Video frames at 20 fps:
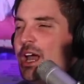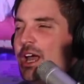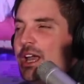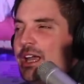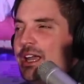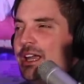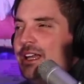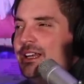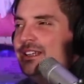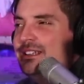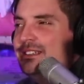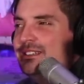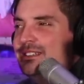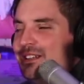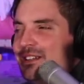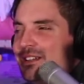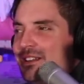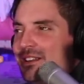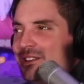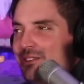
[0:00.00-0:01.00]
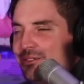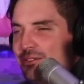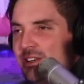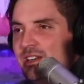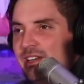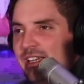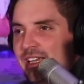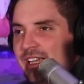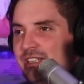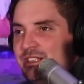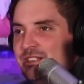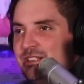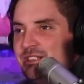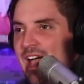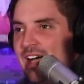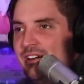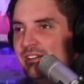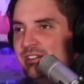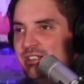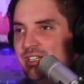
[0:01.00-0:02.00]
it is thrilling and
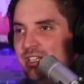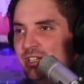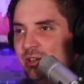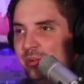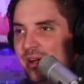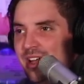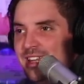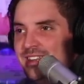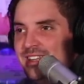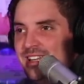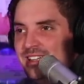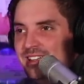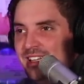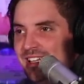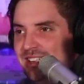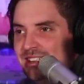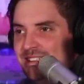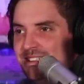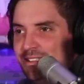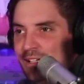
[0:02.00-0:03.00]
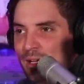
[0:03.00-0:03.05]
challenging in a way that like a,